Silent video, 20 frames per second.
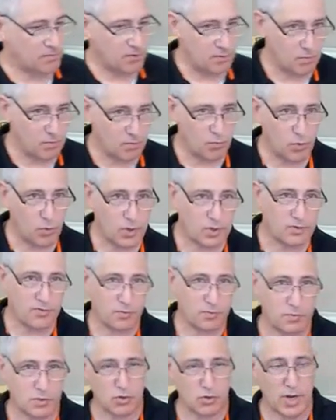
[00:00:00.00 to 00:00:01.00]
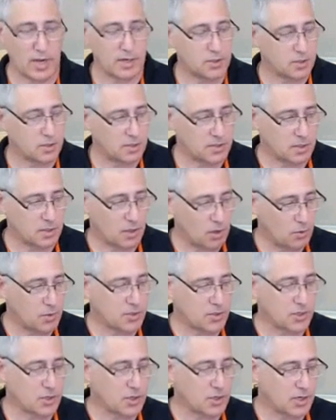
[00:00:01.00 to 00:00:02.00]
from wood from scratch, it's
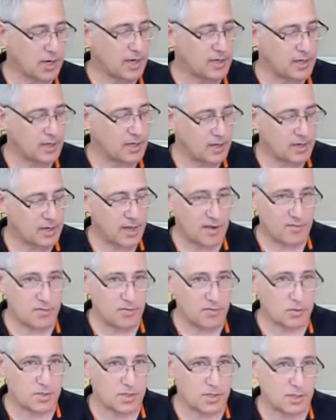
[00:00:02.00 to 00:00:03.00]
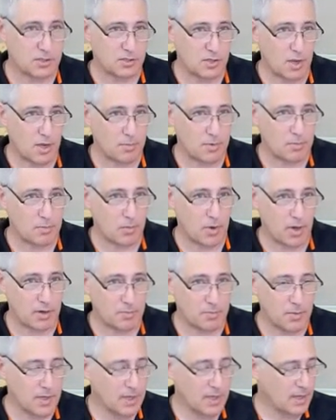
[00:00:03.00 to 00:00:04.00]
always a good idea to have those nuts top and
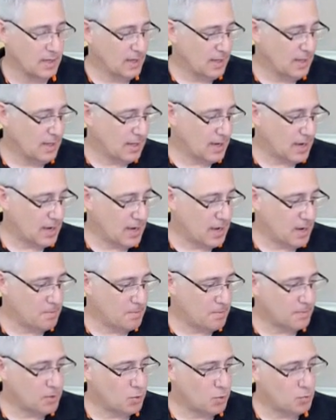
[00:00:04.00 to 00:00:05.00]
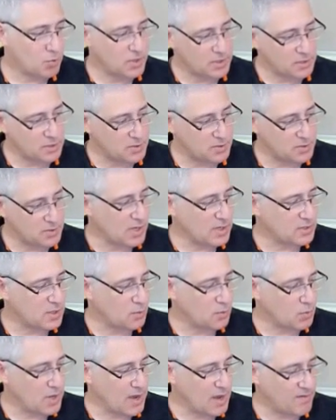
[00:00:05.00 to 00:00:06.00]
bottom. There's things
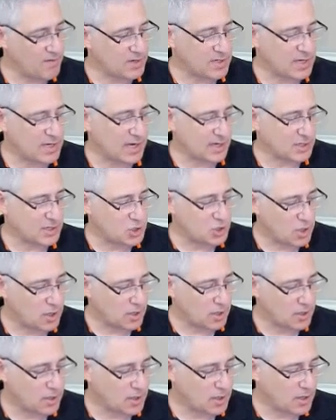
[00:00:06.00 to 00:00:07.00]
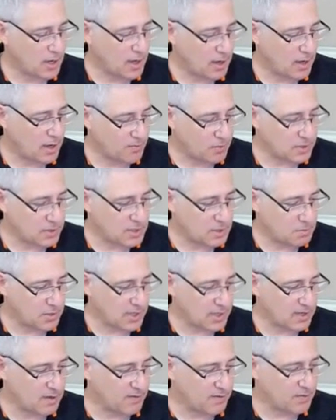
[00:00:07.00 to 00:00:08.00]
that we haven't touched on. For
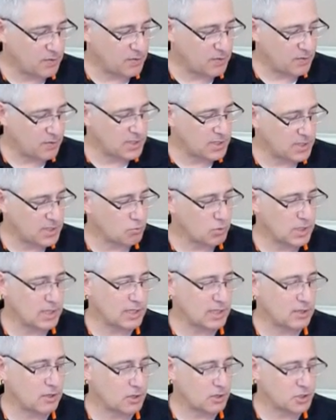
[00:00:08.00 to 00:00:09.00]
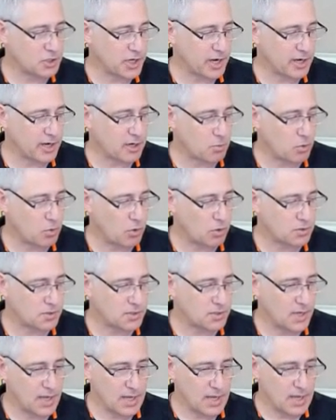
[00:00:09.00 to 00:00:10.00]
example, like if you're setting really large anchor
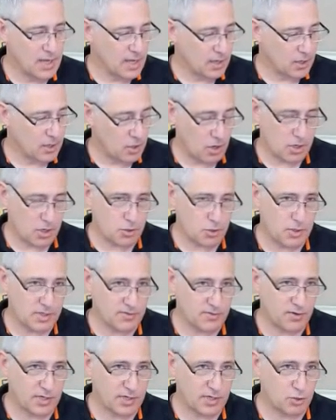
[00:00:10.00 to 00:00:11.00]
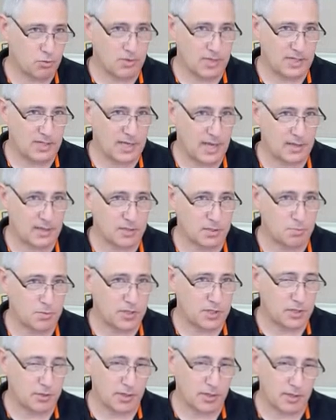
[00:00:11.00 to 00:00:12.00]
bolts, concrete is extremely dense
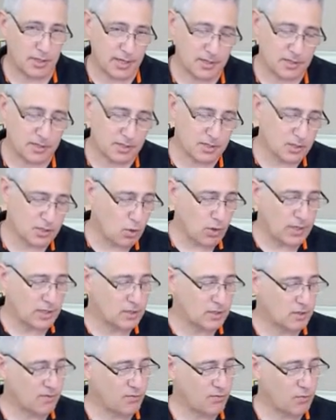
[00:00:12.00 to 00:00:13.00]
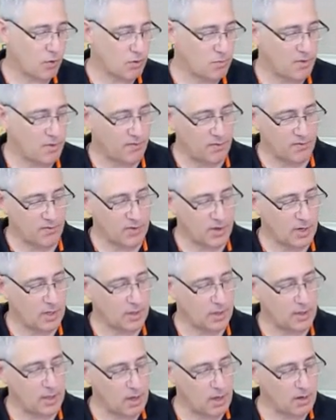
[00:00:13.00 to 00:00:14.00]
material, and as it's going into the form, if you've got a
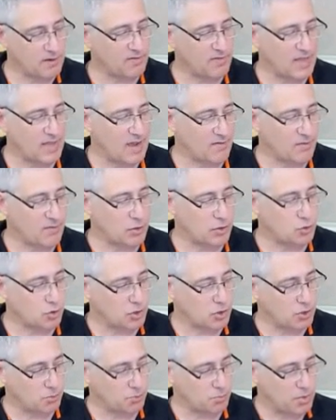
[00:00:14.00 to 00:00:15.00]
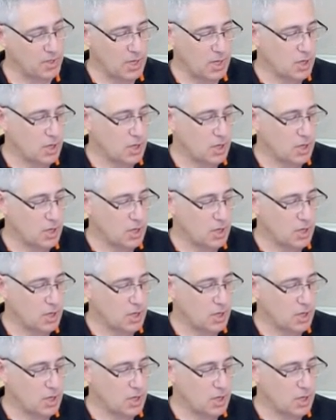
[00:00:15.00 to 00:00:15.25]
lot of leverage, or you